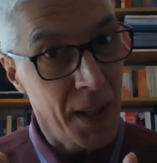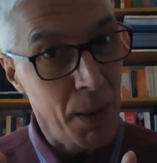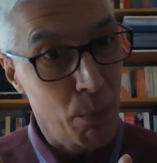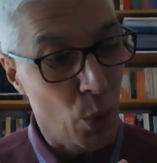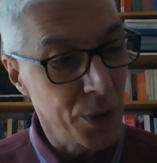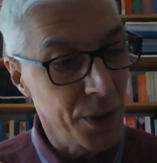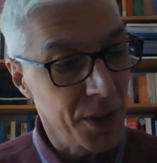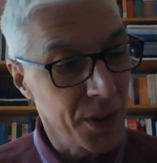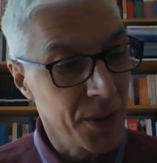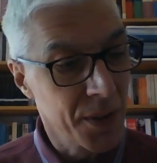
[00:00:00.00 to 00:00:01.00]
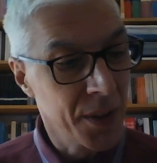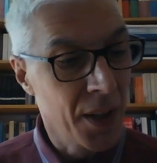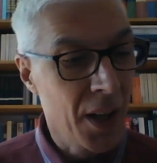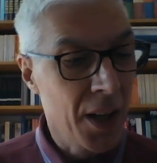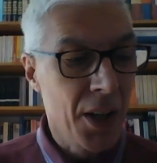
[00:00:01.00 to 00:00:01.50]
Important.
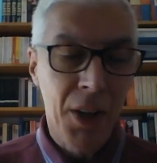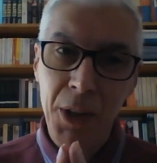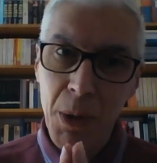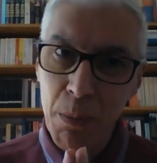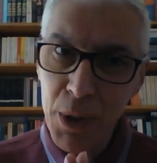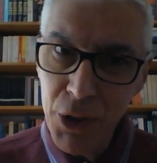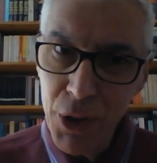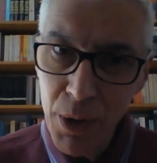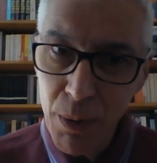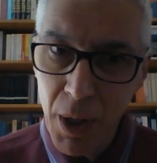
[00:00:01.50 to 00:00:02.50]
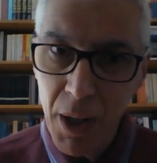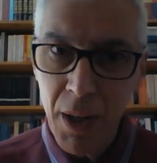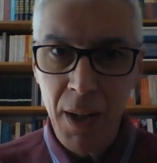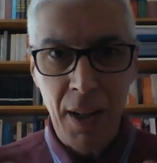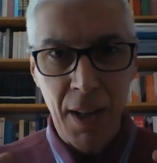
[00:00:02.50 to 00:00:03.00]
Number two,
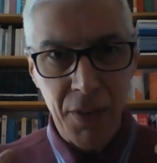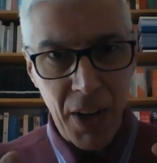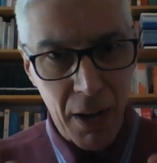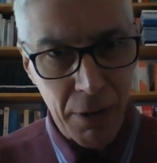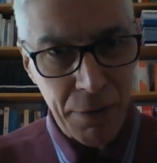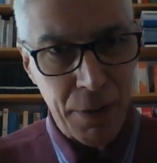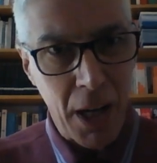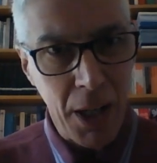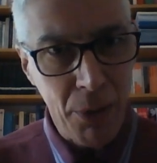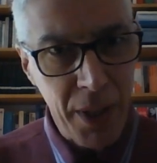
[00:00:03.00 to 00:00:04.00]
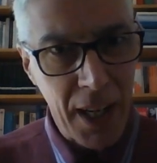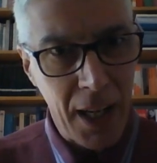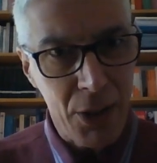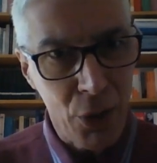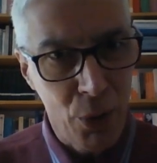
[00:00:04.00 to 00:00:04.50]
they are firing
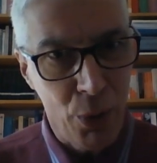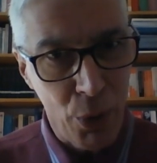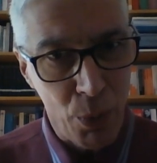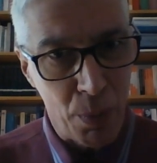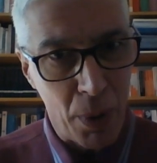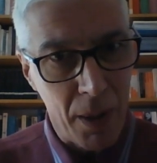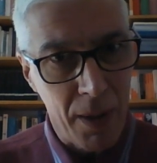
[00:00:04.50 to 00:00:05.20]
as a group.